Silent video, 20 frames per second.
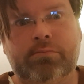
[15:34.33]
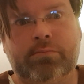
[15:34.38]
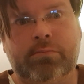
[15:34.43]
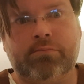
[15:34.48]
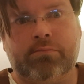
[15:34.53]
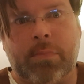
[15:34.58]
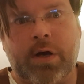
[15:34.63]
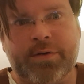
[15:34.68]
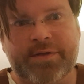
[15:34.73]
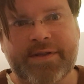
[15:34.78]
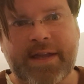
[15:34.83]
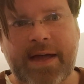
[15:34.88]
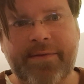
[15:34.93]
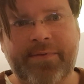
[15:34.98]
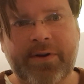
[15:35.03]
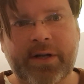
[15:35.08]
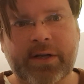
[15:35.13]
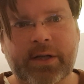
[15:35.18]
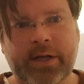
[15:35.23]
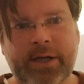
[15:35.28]
most
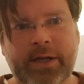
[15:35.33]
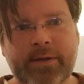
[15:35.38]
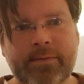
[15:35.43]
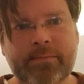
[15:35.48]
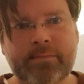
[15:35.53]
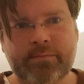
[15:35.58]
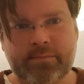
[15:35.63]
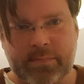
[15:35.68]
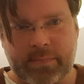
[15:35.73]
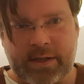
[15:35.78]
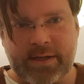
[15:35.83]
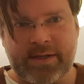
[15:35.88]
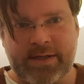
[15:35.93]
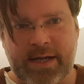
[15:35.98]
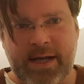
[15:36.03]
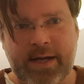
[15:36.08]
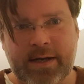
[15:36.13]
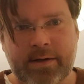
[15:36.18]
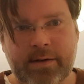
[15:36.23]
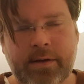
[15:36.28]
definitely,
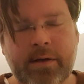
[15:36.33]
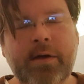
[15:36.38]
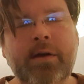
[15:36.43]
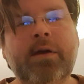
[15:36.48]
indeed.